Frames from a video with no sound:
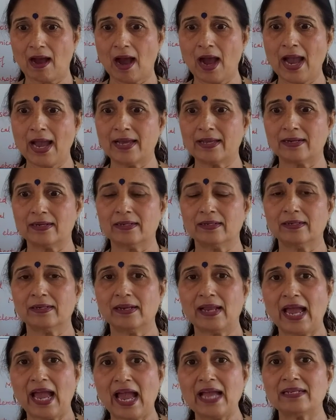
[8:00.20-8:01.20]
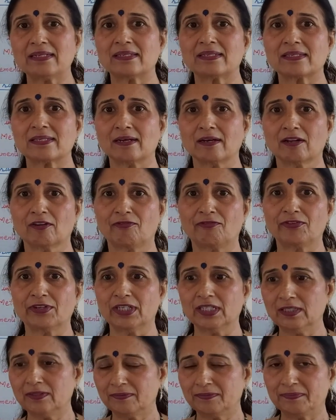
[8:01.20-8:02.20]
iron and
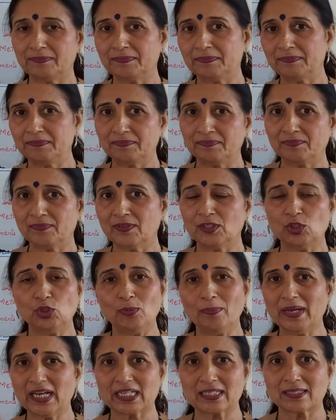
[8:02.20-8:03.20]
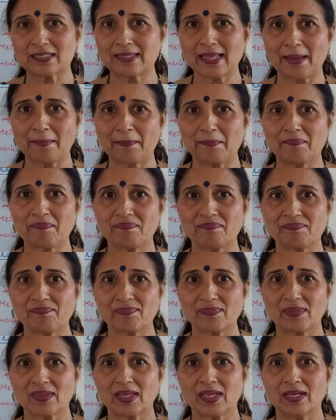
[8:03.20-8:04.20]
sulfur, you mix them.
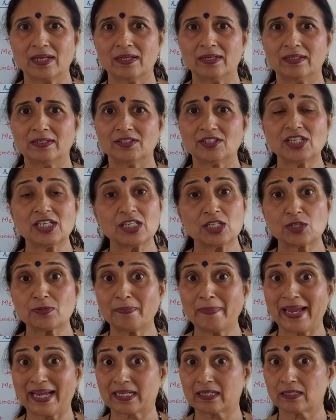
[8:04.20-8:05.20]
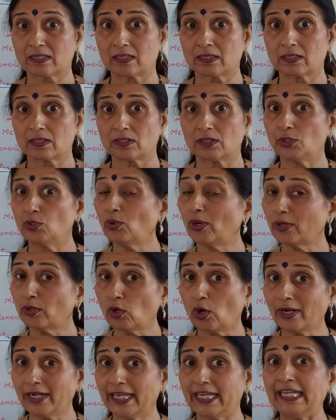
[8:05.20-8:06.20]
Just mix. You are
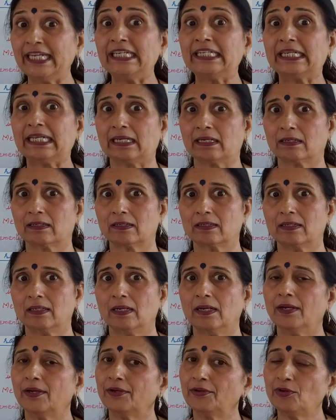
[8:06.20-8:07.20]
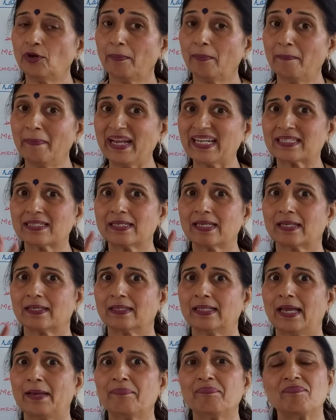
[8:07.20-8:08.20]
not heating. You are mixing
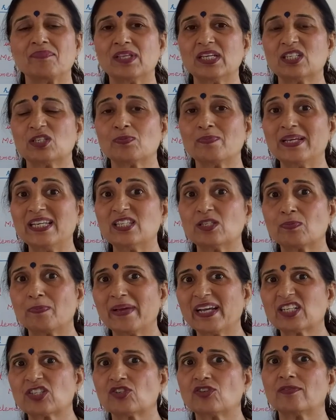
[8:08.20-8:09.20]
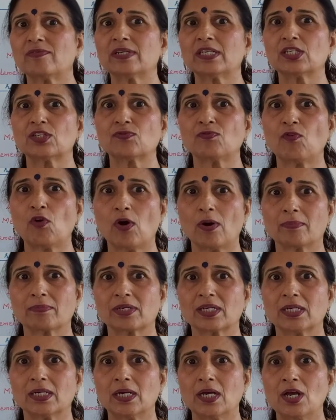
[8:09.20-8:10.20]
them. This means mixture is formed.
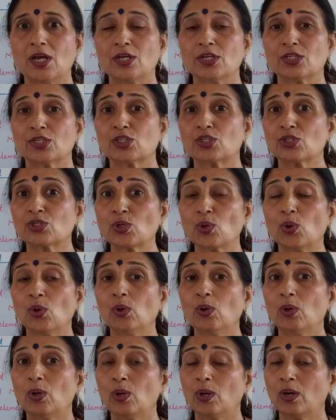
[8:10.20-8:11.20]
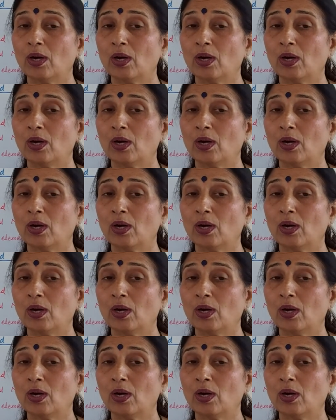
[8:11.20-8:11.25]
So,